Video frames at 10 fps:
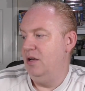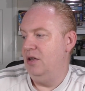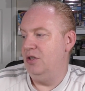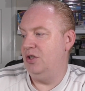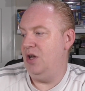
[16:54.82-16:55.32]

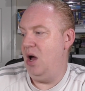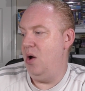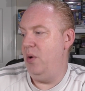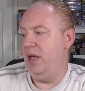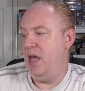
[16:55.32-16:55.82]

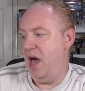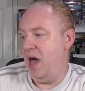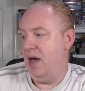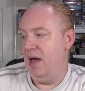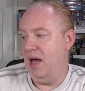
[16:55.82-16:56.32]
So
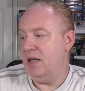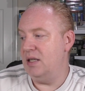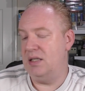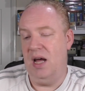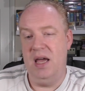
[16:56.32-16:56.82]
yeah, as
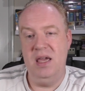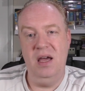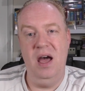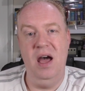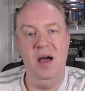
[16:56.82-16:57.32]
I say,
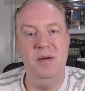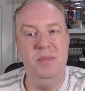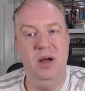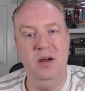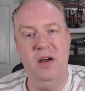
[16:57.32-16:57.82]

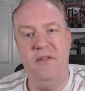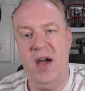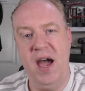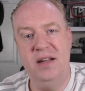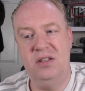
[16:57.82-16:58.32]
I've
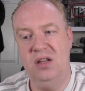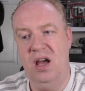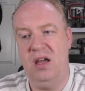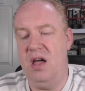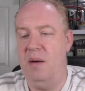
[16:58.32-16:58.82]
had
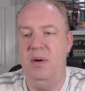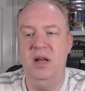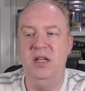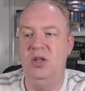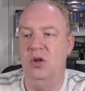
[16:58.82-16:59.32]
a couple
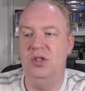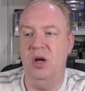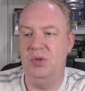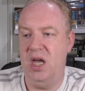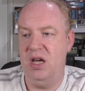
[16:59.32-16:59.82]
of these
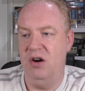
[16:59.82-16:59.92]
consoles kicking